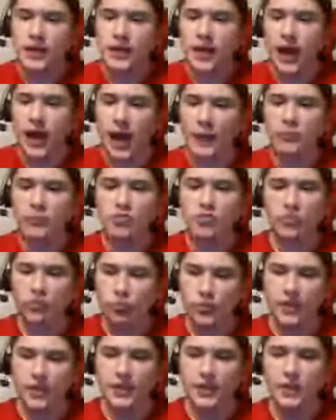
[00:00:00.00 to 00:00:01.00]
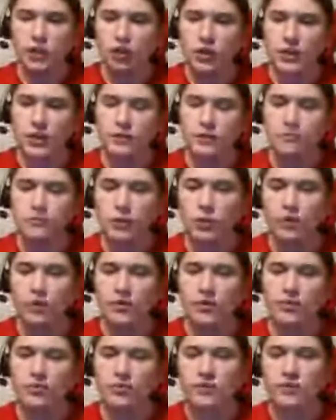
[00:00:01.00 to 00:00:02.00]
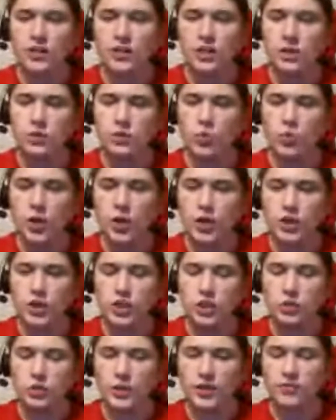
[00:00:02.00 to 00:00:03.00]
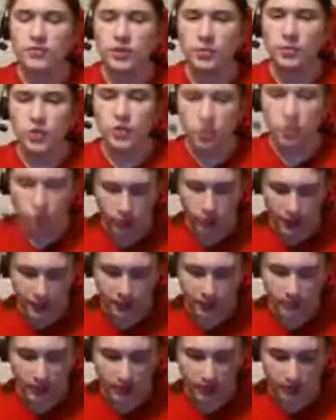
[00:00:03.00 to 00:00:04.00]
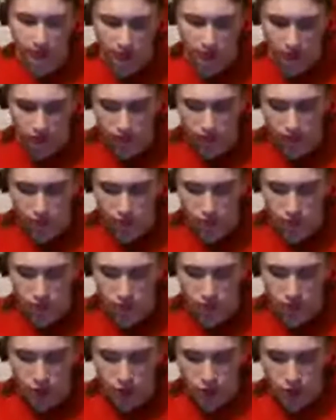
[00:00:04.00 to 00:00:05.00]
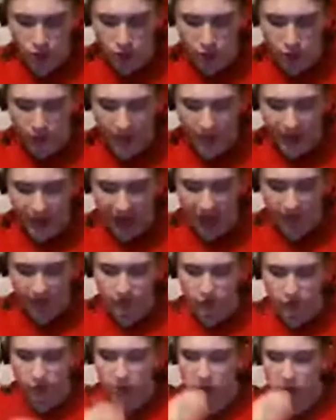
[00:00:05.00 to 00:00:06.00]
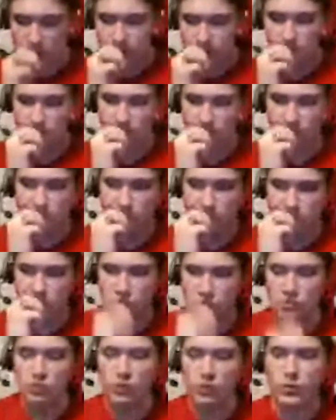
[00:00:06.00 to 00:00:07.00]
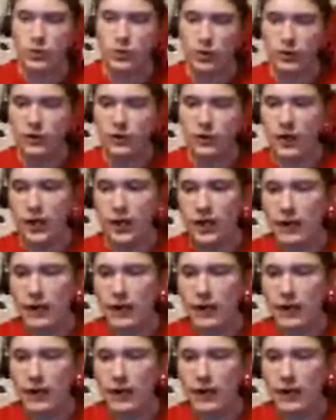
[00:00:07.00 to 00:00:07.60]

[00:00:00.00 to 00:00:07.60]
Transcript: I'm just really looking forward to seeing what USW intends to do after New York.